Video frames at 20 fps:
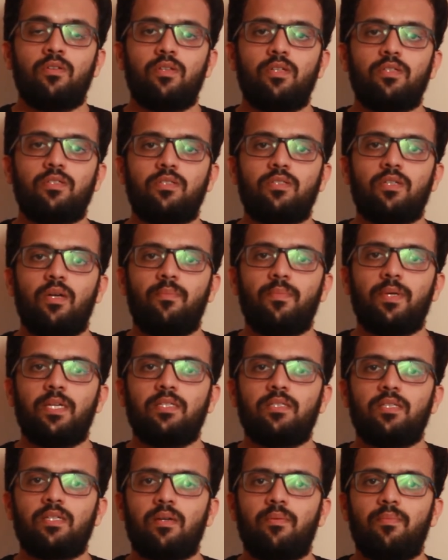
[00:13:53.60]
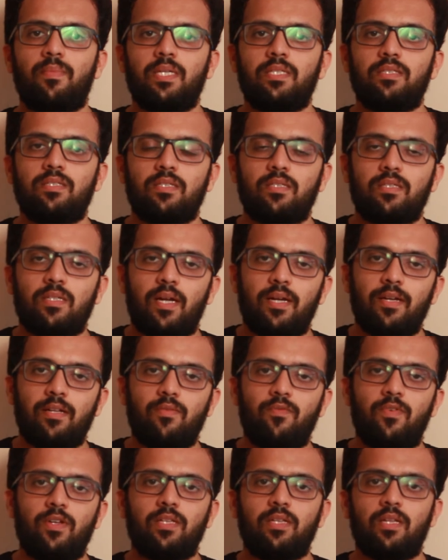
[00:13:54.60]
this amazing
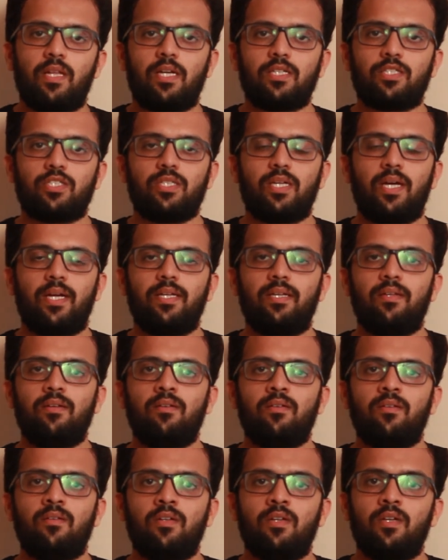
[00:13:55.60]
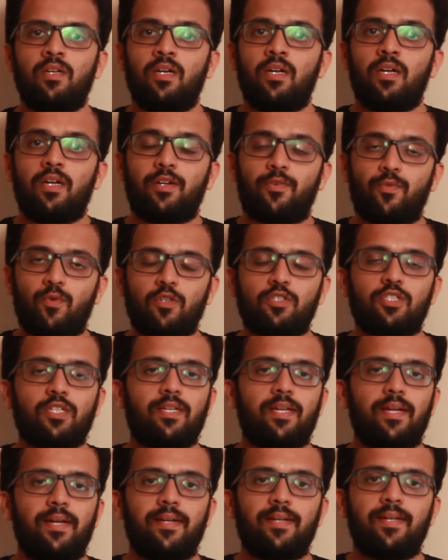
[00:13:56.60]
title win last night. It was a
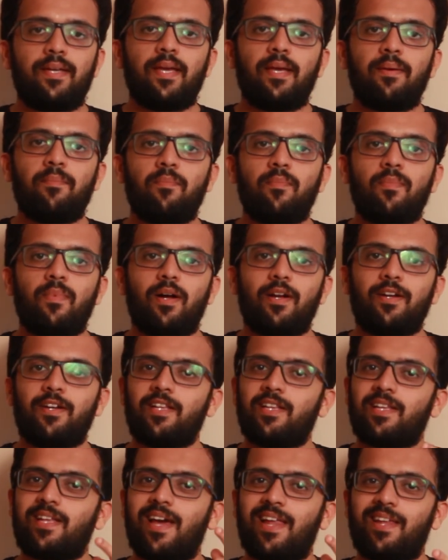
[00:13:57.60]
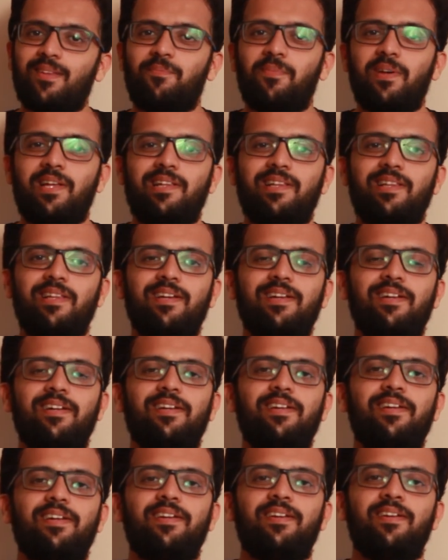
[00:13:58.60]
great game until Gareth Bale
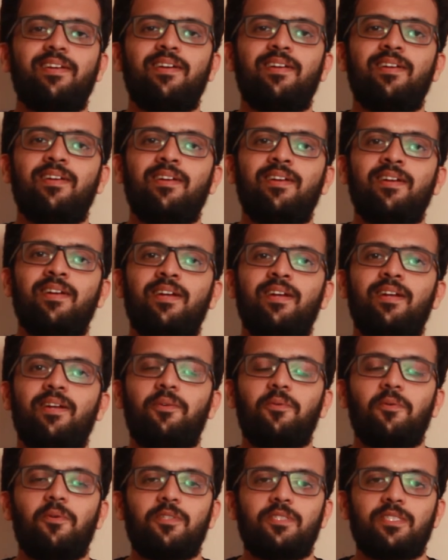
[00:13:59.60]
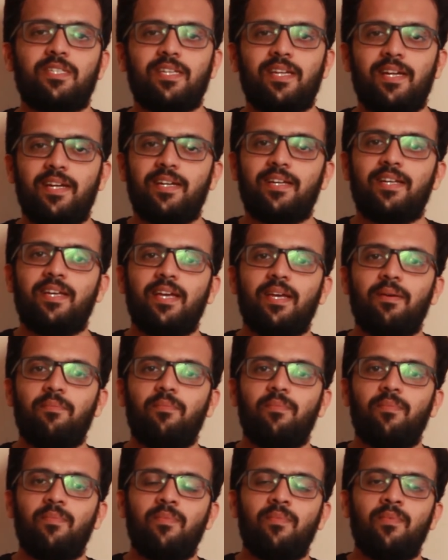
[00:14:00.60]
killed it. It was a great
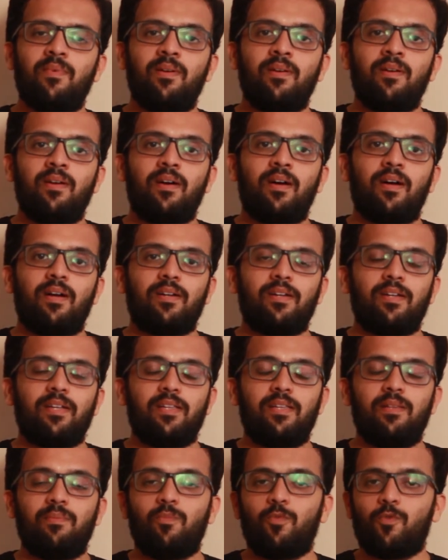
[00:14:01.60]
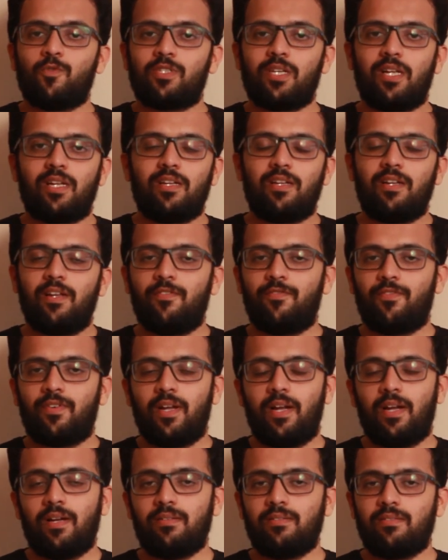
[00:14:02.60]
game until Mo Salah left
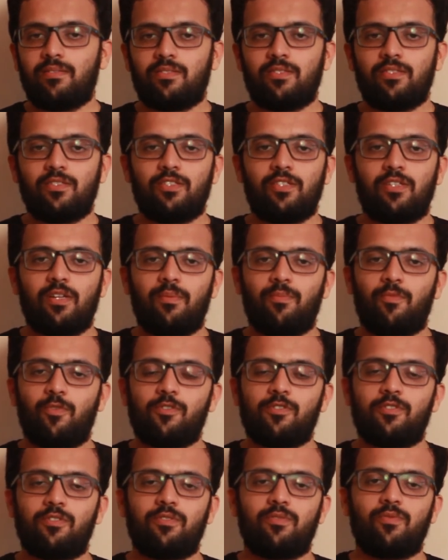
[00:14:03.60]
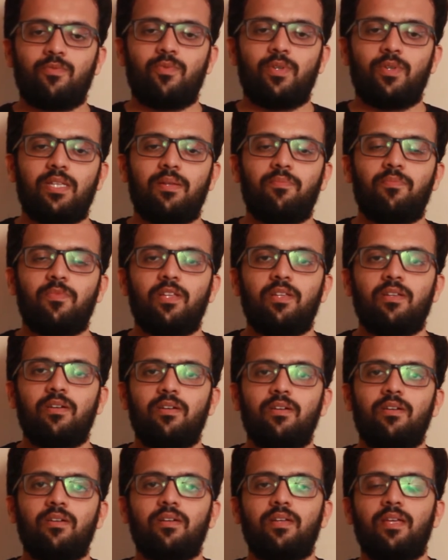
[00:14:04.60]
and Sergio Ramos them
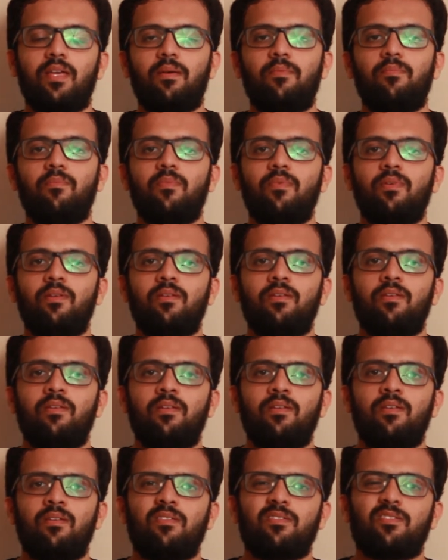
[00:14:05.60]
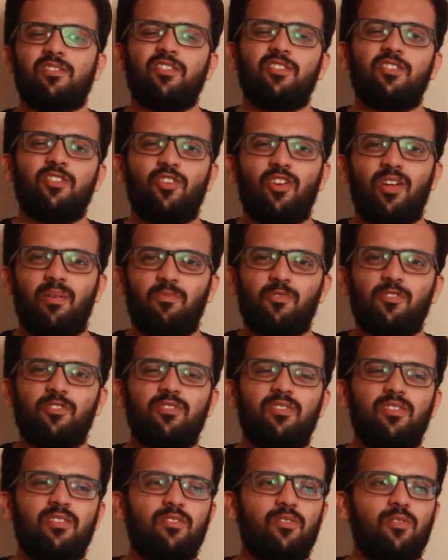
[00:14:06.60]
the game. Sergio Ramos
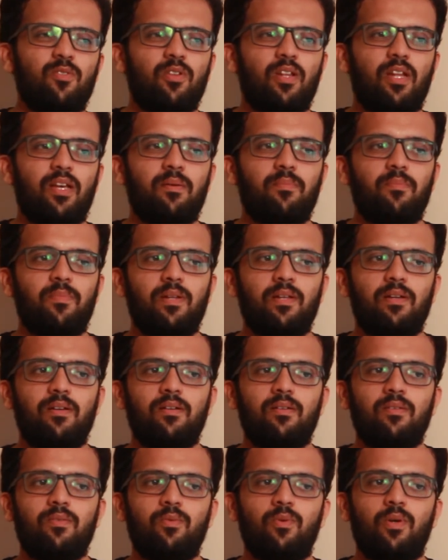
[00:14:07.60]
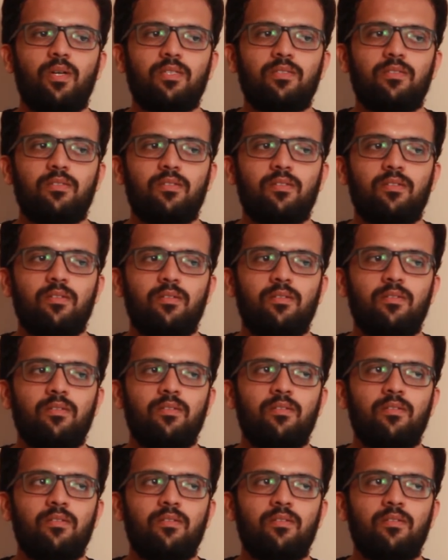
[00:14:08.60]
does look like a player who has a,